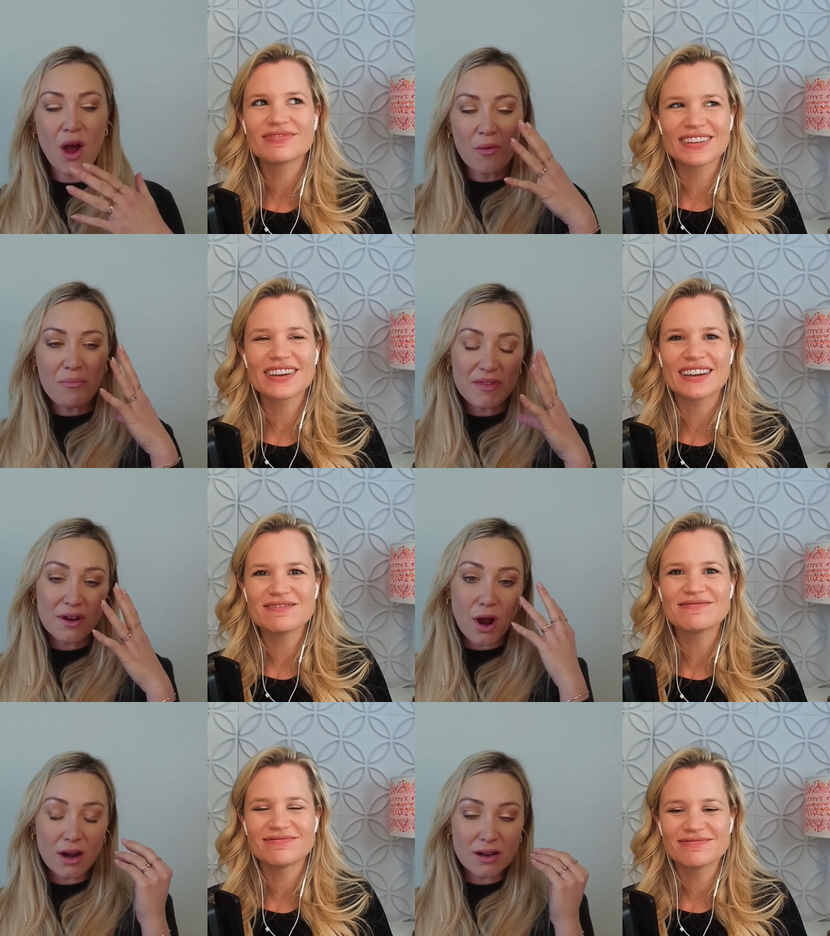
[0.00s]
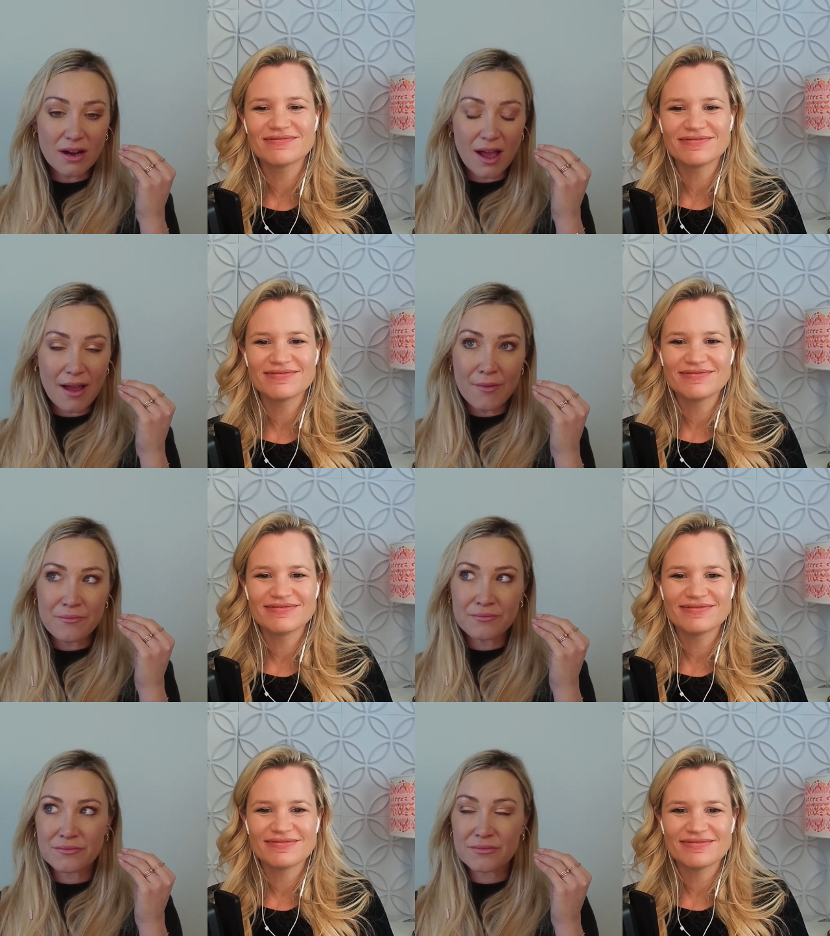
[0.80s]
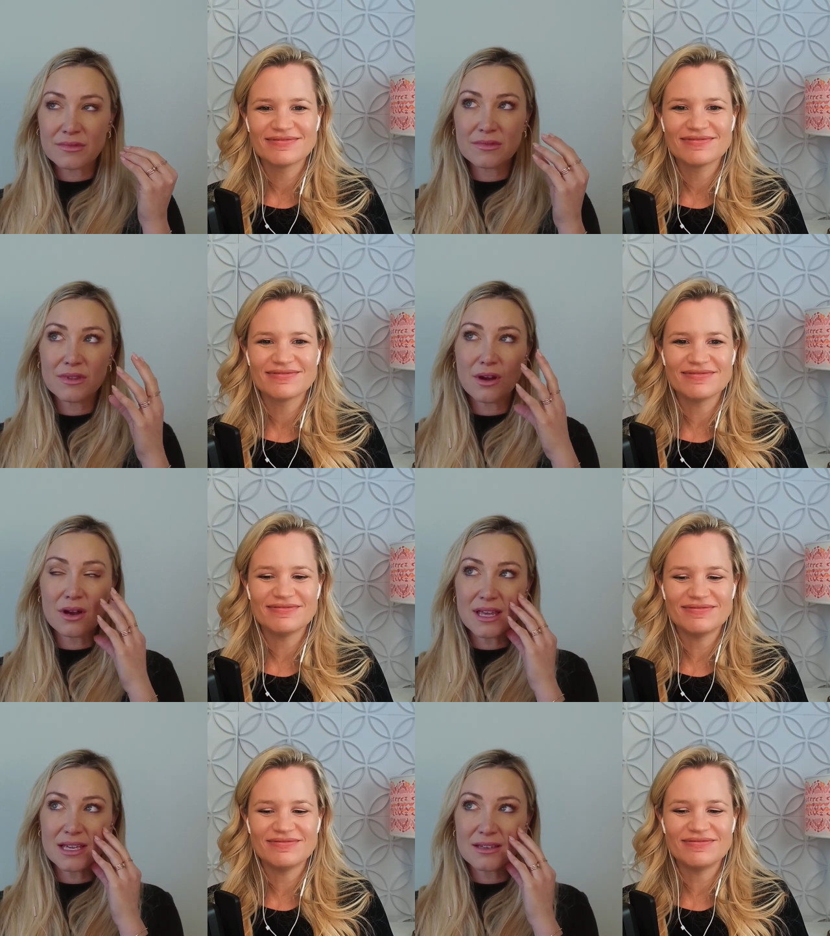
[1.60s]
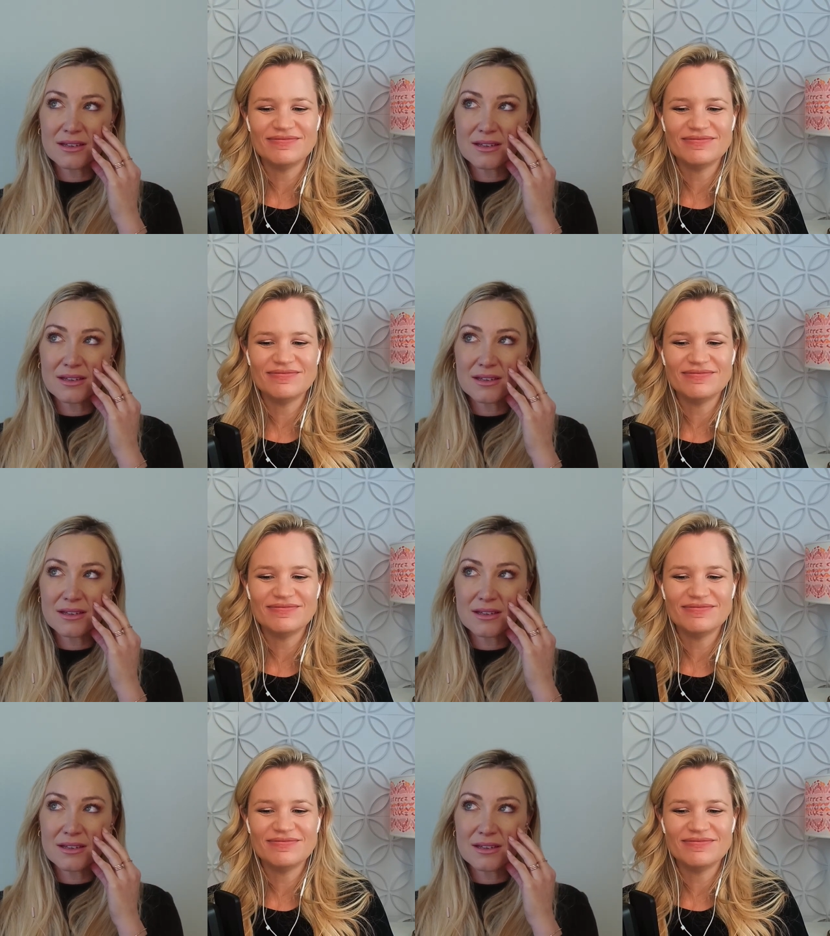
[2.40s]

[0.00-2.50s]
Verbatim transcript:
Speaker 1: Okay. But there are um there are like,